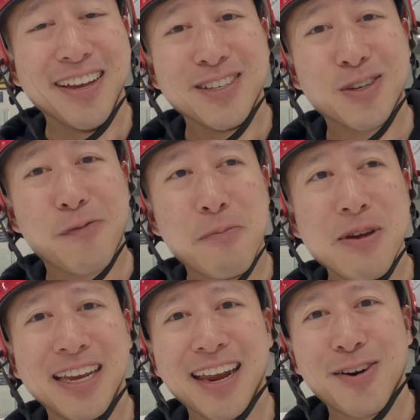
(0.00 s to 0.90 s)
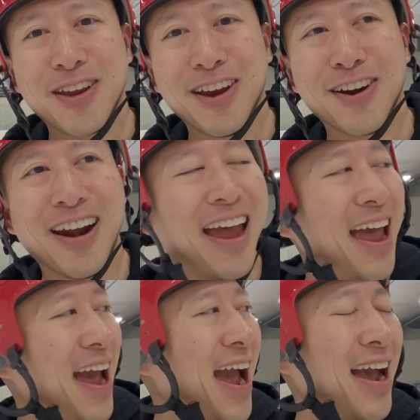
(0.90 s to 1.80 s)
So for me to get out here,
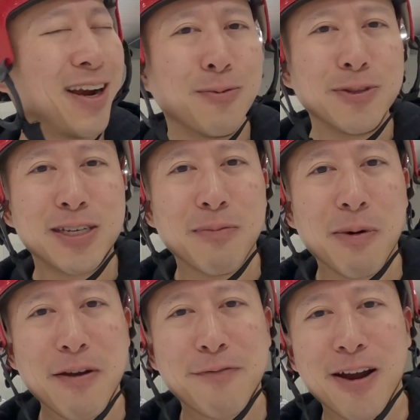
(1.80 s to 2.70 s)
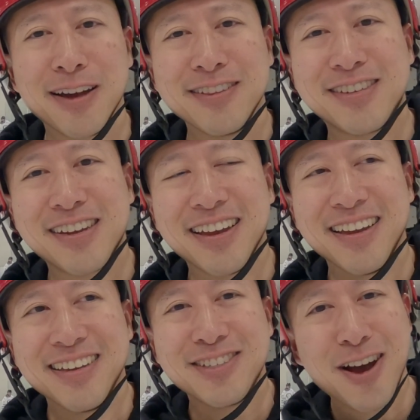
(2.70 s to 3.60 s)
hang out with some of my friends,
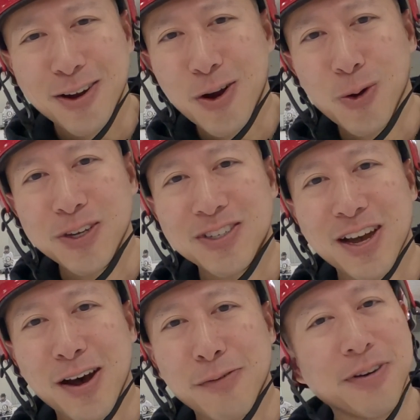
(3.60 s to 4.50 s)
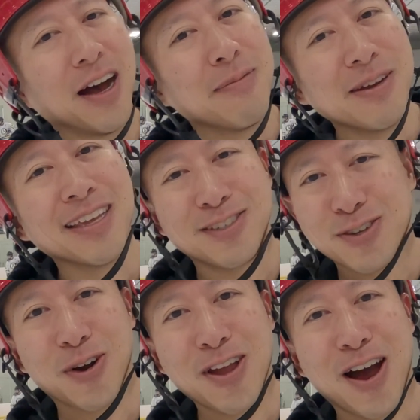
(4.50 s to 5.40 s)
talk goalie stuff, I mean, that's totally